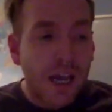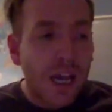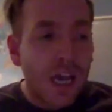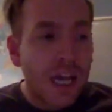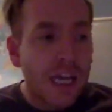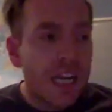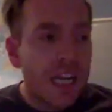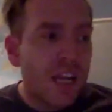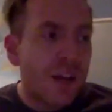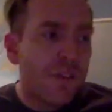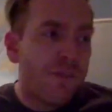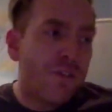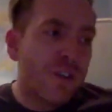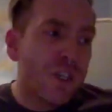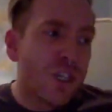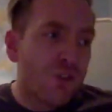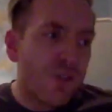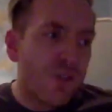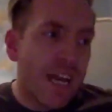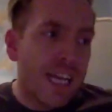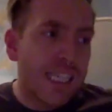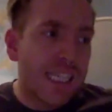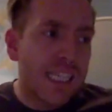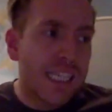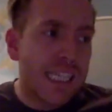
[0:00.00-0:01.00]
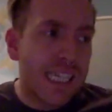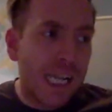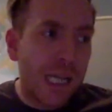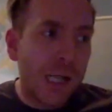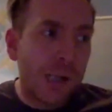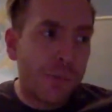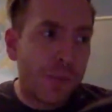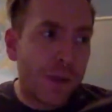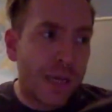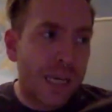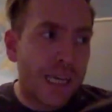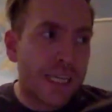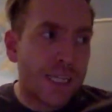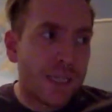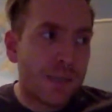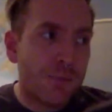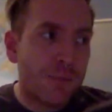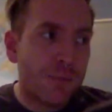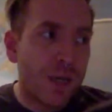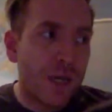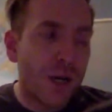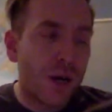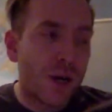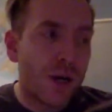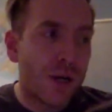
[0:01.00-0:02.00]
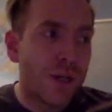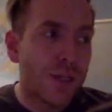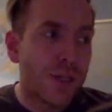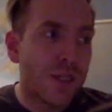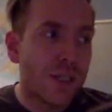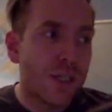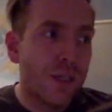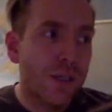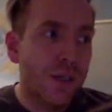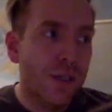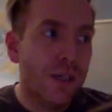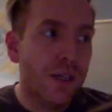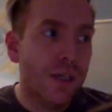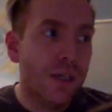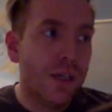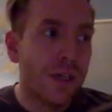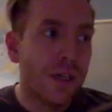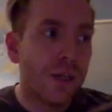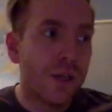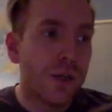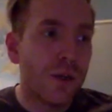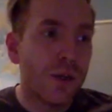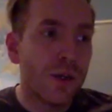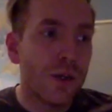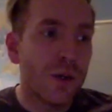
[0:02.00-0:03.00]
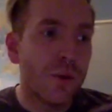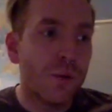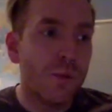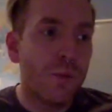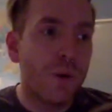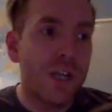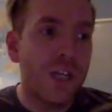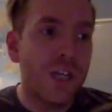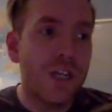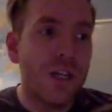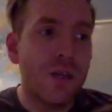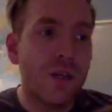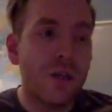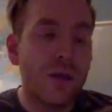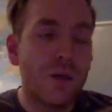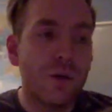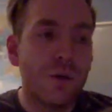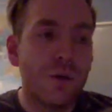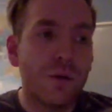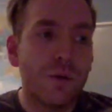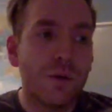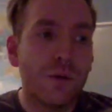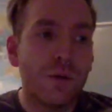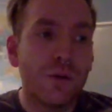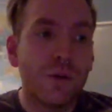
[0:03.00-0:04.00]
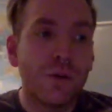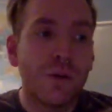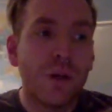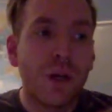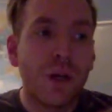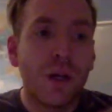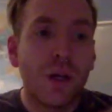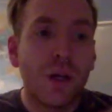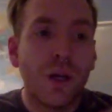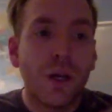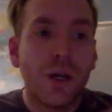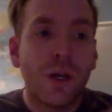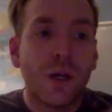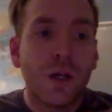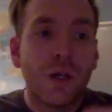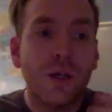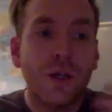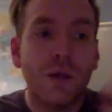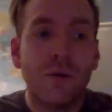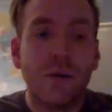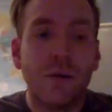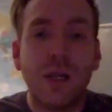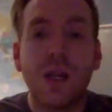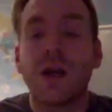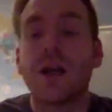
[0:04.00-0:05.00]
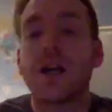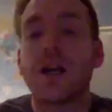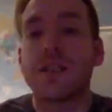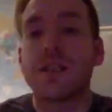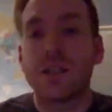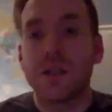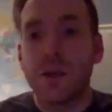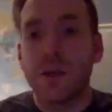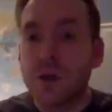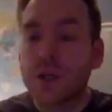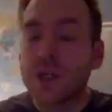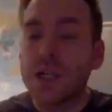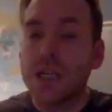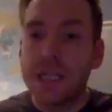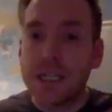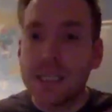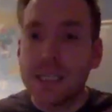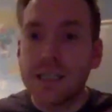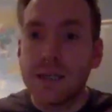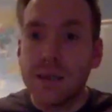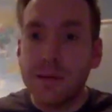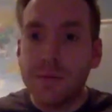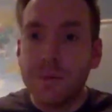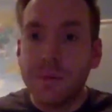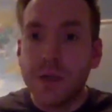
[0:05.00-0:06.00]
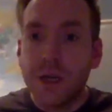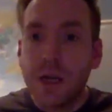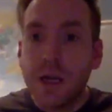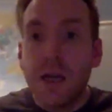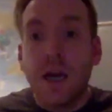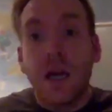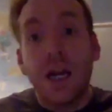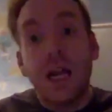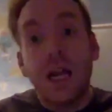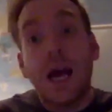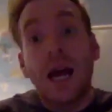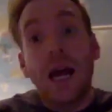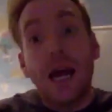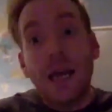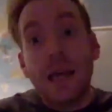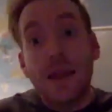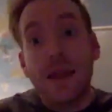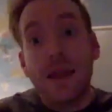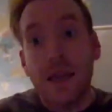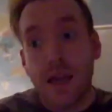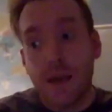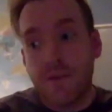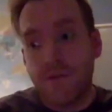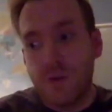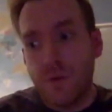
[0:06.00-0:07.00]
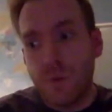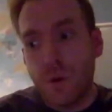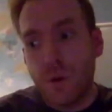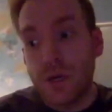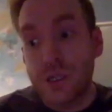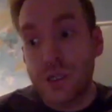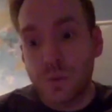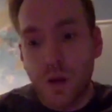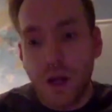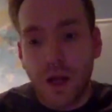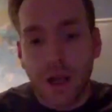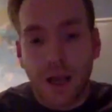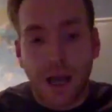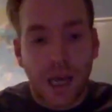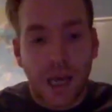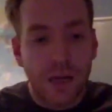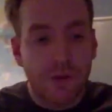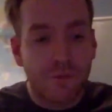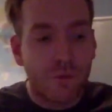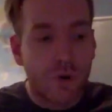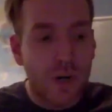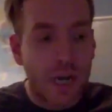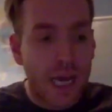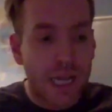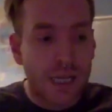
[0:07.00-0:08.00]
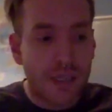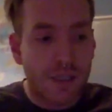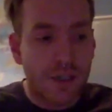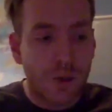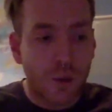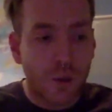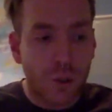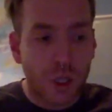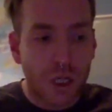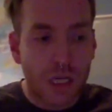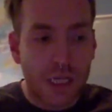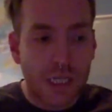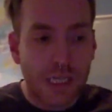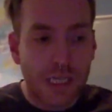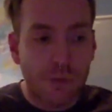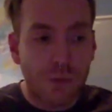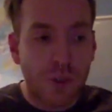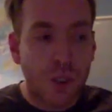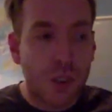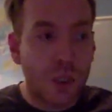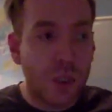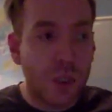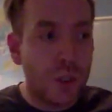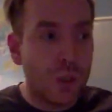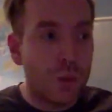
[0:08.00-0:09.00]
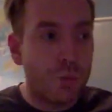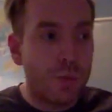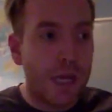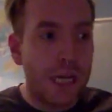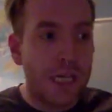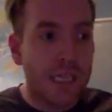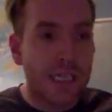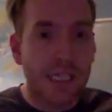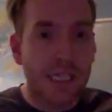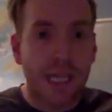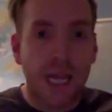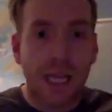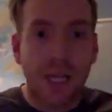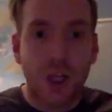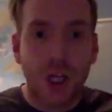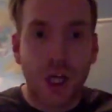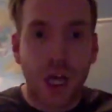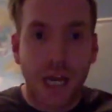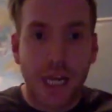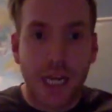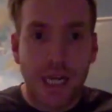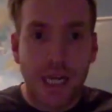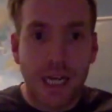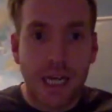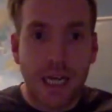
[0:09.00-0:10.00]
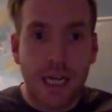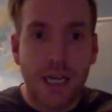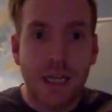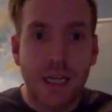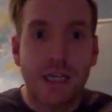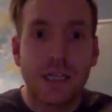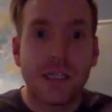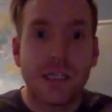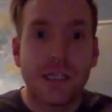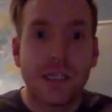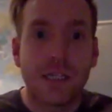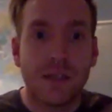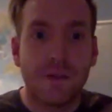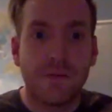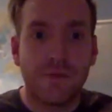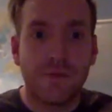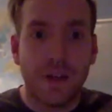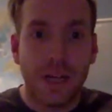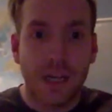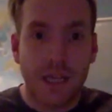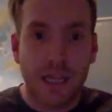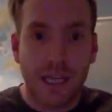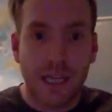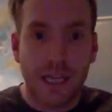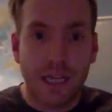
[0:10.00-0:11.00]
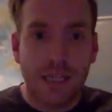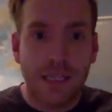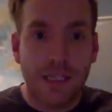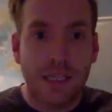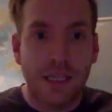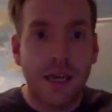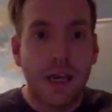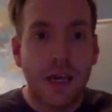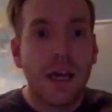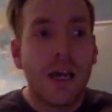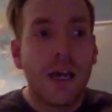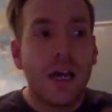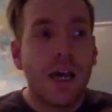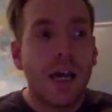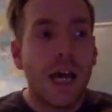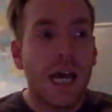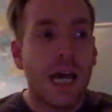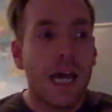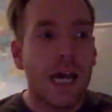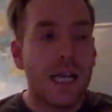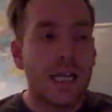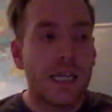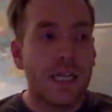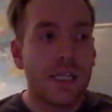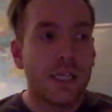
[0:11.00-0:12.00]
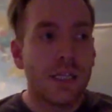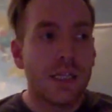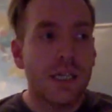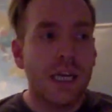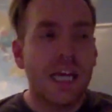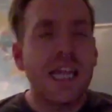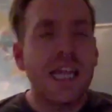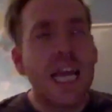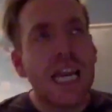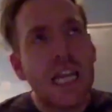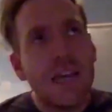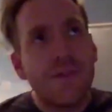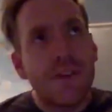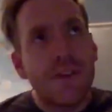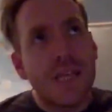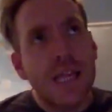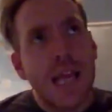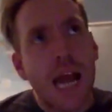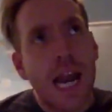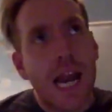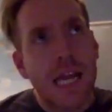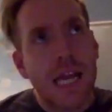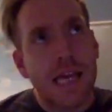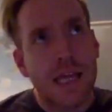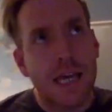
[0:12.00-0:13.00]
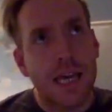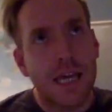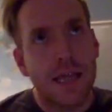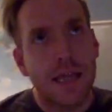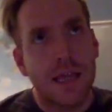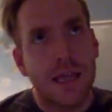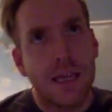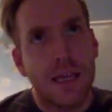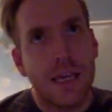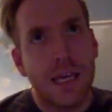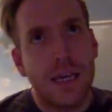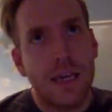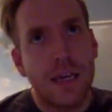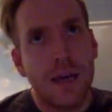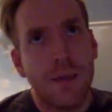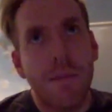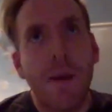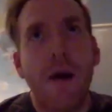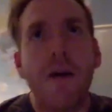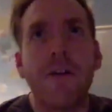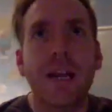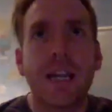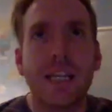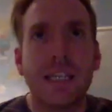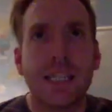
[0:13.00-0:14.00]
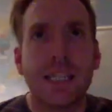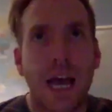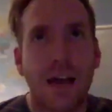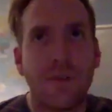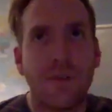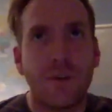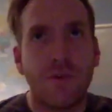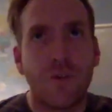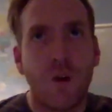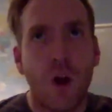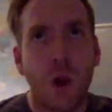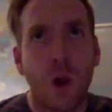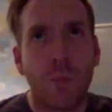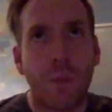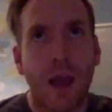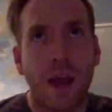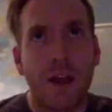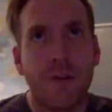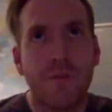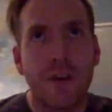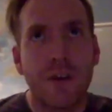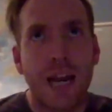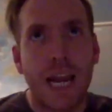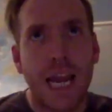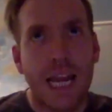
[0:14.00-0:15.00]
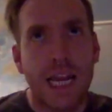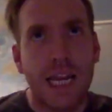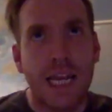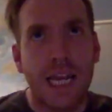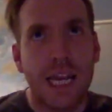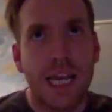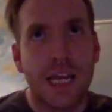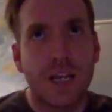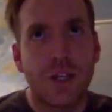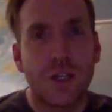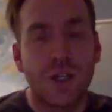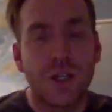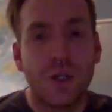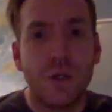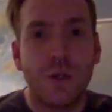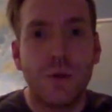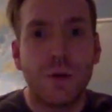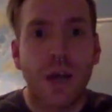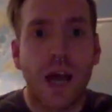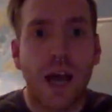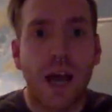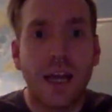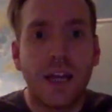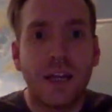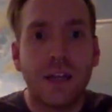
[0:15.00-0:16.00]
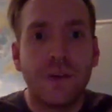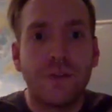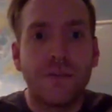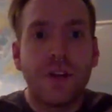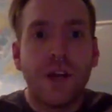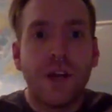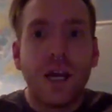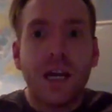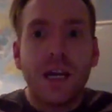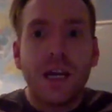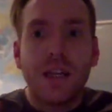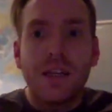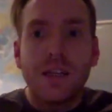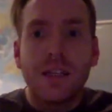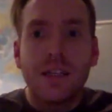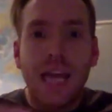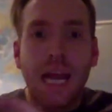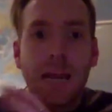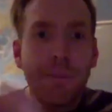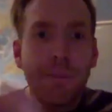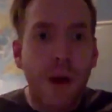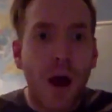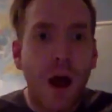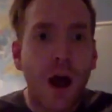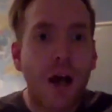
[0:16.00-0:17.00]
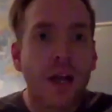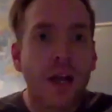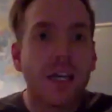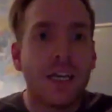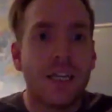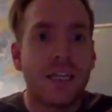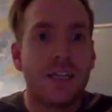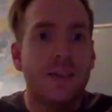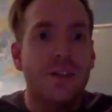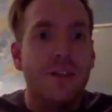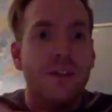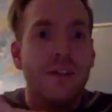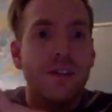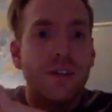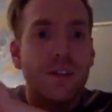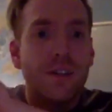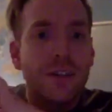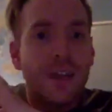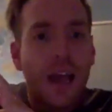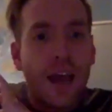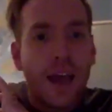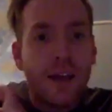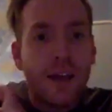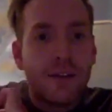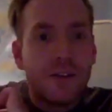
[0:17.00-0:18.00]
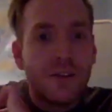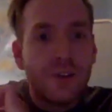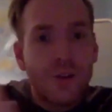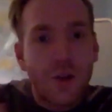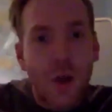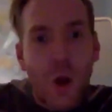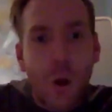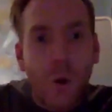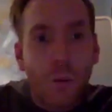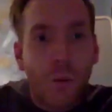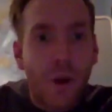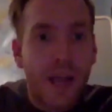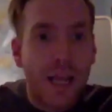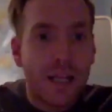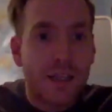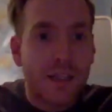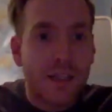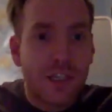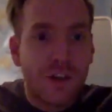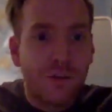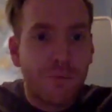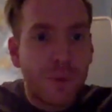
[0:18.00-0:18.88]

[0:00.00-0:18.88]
It frustrates us a little bit, because when you look at socialism, and I think everyone as well kind of relates socialism to places like China and stuff like this, and then even then I think the Americans have it wrong by relating it to kind of Denmark and Norway and stuff,